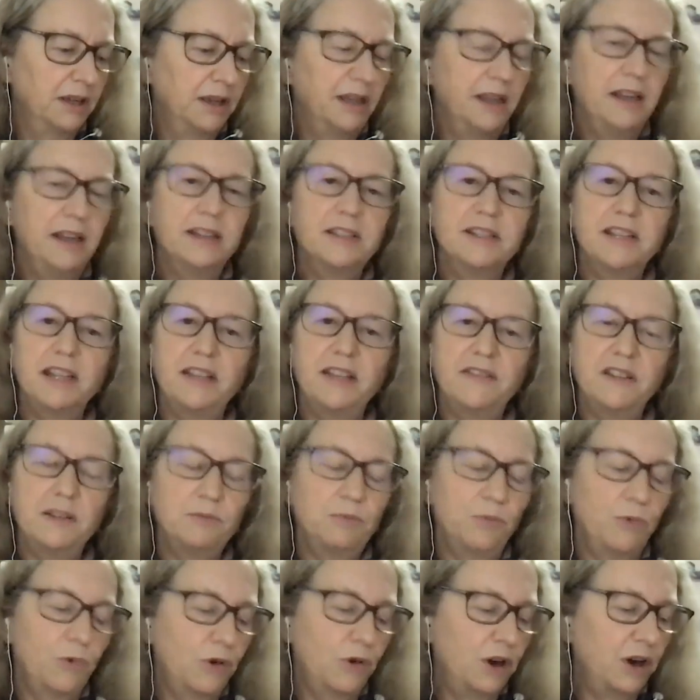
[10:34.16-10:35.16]
It is even
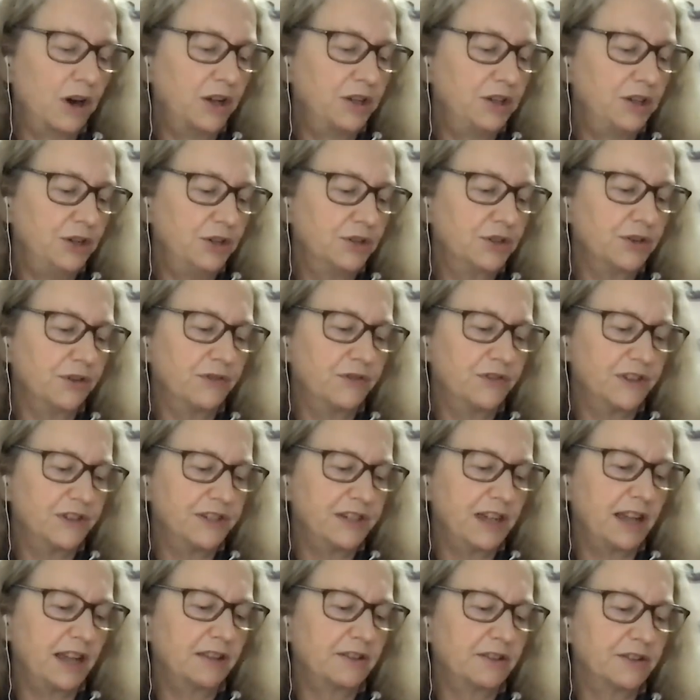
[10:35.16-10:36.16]
more unusual for
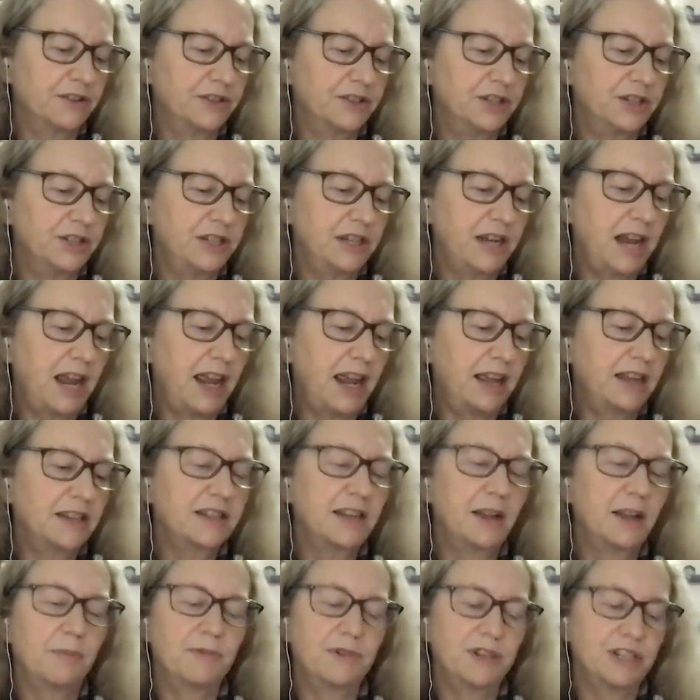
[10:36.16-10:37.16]
settlers to take
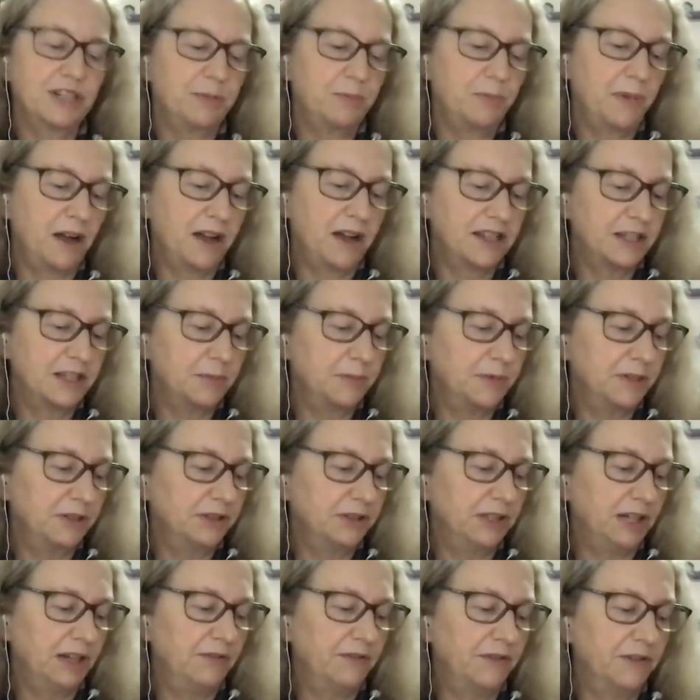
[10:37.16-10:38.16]
some
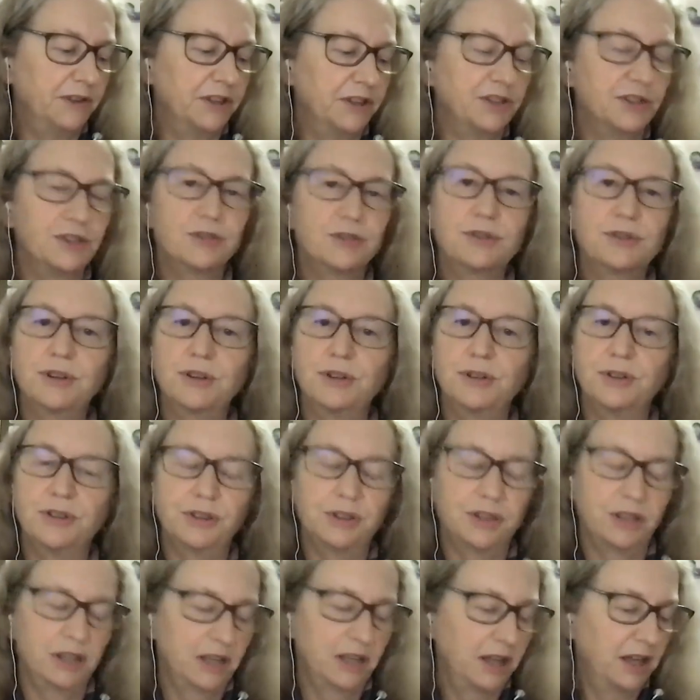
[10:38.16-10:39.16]
responsibility for this
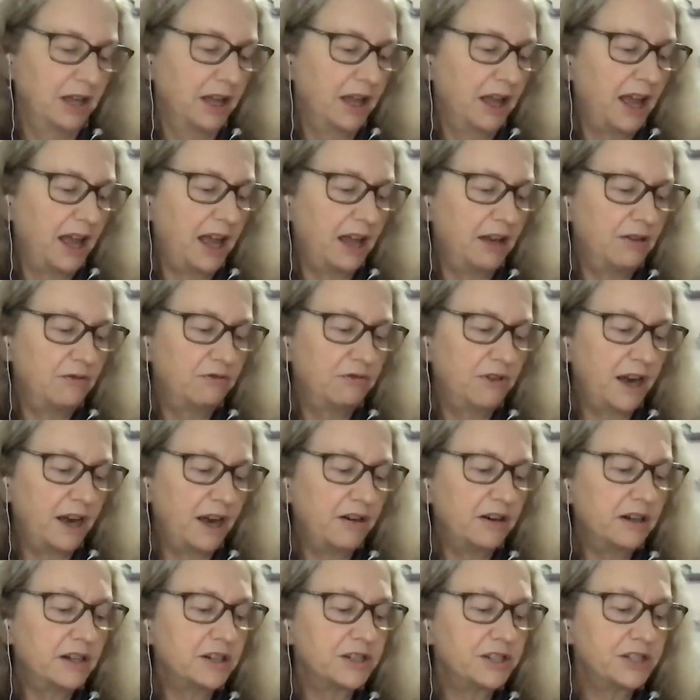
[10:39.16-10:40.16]
truth, and
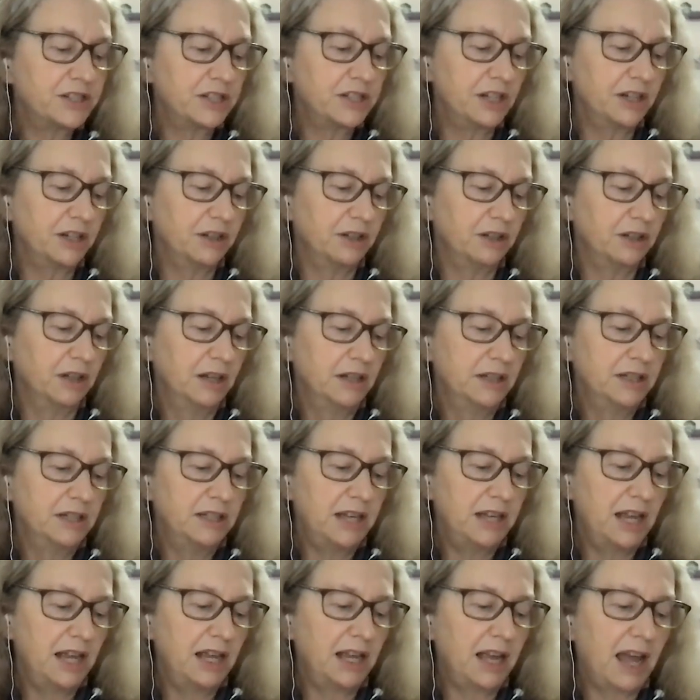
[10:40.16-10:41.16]
rarer still to
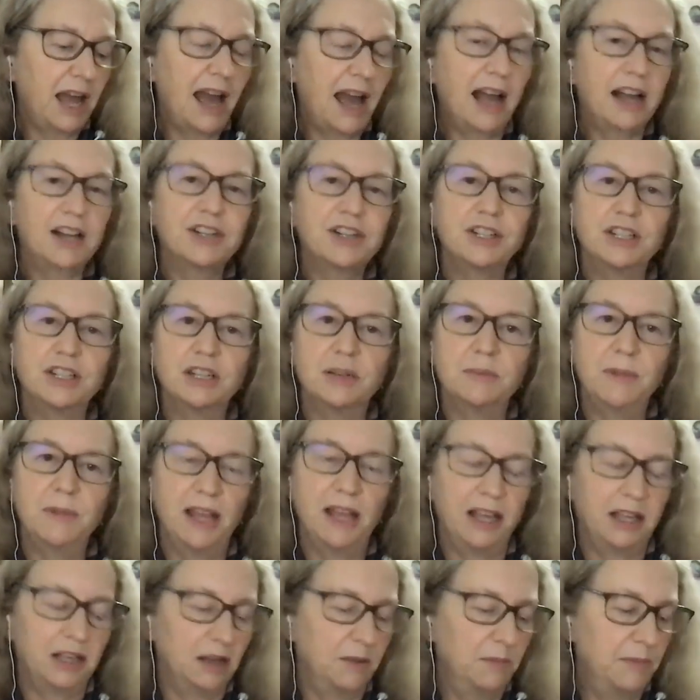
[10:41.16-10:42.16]
take action to
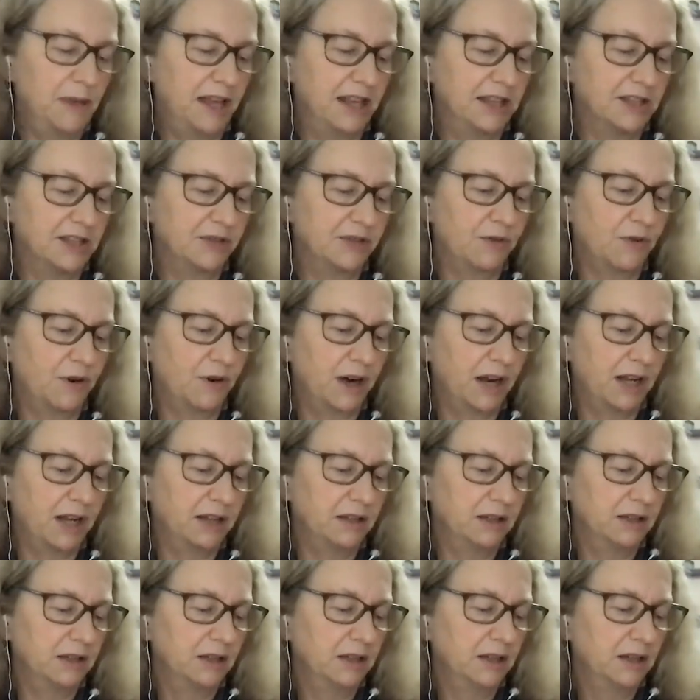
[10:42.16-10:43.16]
make amends for it.
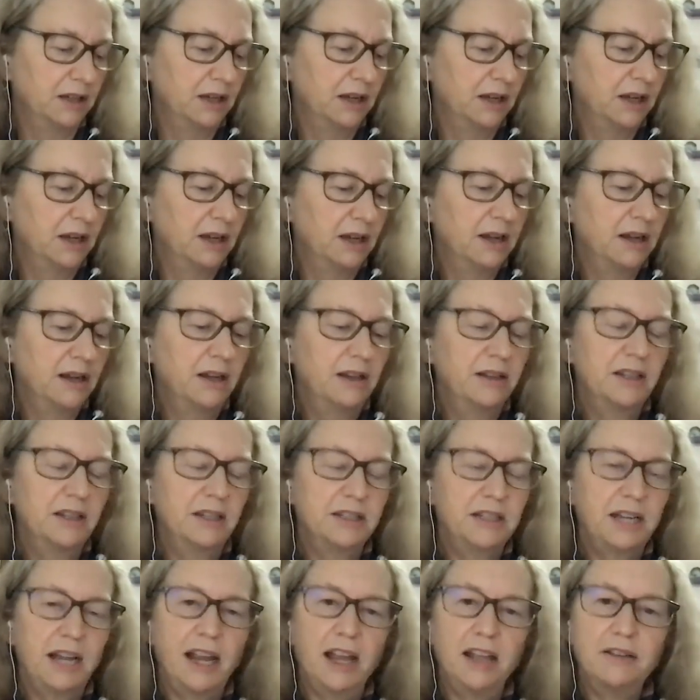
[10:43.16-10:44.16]
The
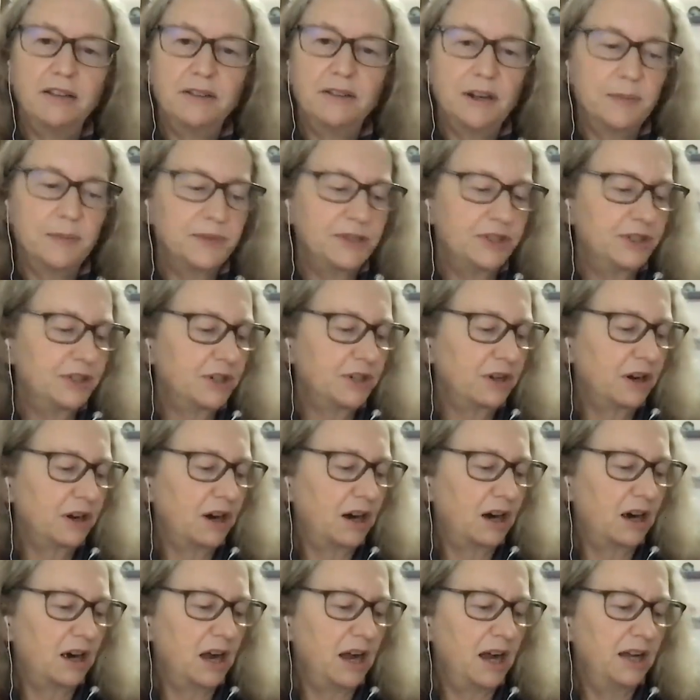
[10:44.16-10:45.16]
Tandraps
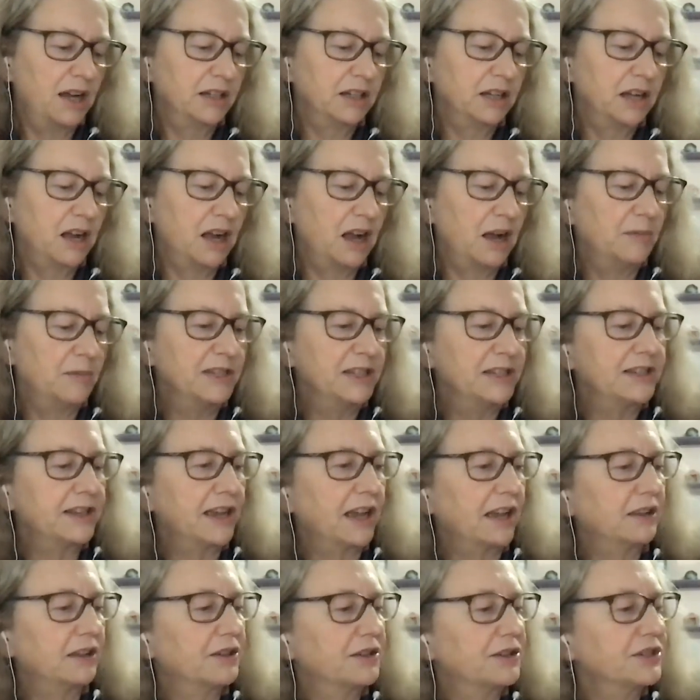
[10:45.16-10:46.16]
are uncommon
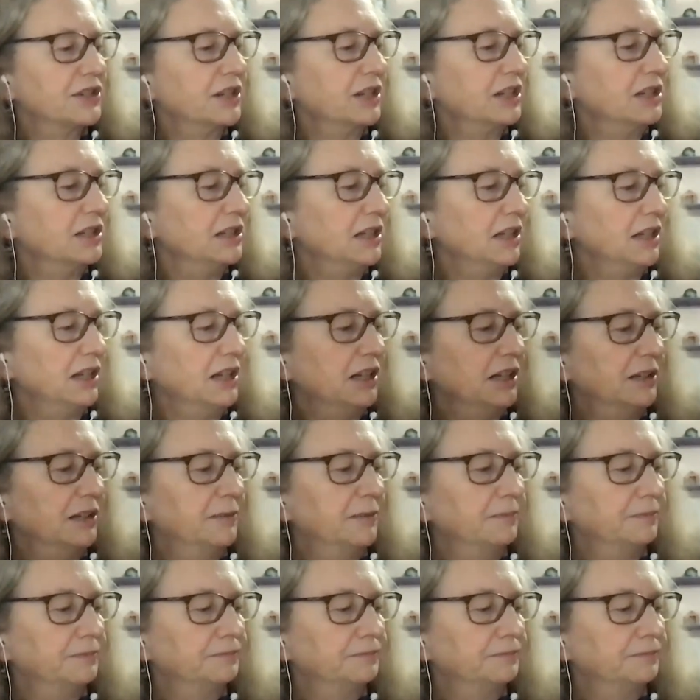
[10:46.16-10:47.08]
settlers indeed.